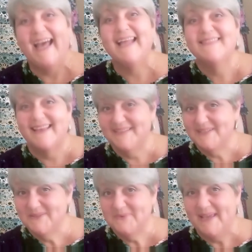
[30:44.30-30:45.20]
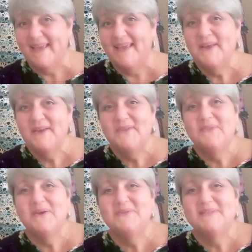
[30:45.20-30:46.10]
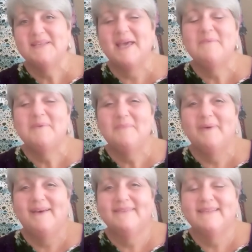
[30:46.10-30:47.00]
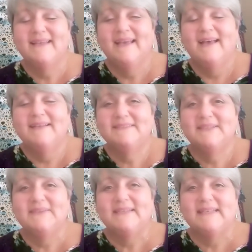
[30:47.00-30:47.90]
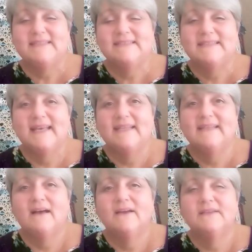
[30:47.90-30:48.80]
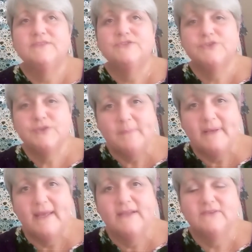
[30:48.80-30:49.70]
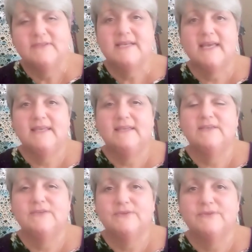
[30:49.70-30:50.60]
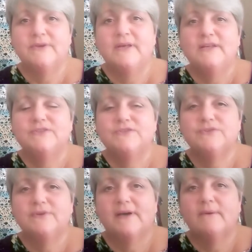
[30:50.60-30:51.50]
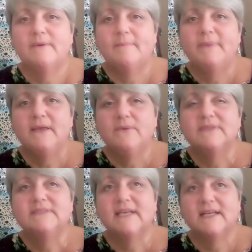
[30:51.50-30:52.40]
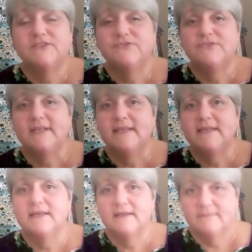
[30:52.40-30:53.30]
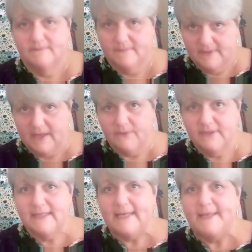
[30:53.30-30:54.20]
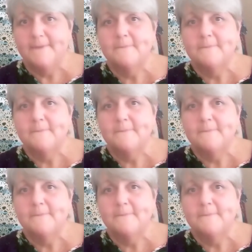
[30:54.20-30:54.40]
and that is where those came about so yes and I do plan on taking you to our penguin sanctuary here locally